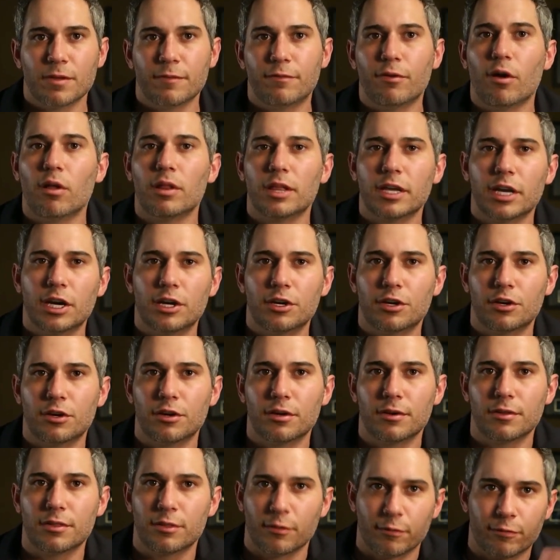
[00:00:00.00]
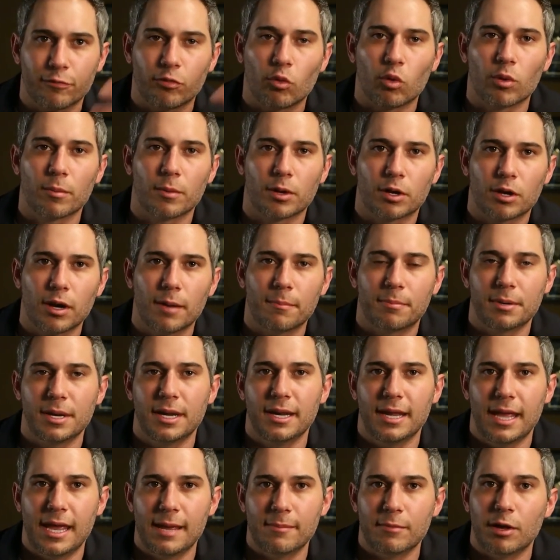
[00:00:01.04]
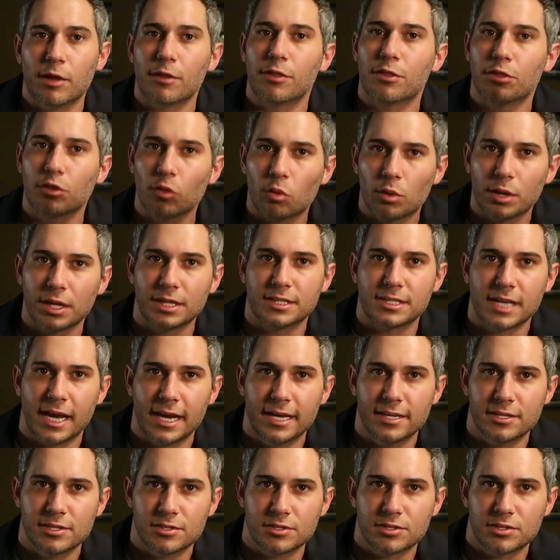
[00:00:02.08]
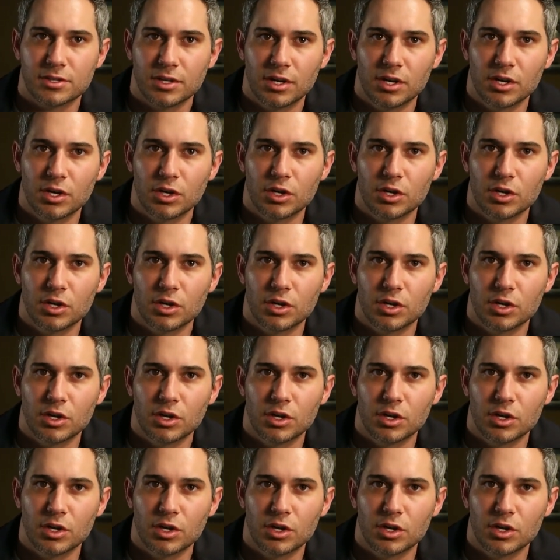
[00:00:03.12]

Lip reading: falling under the former company name Authority Titans,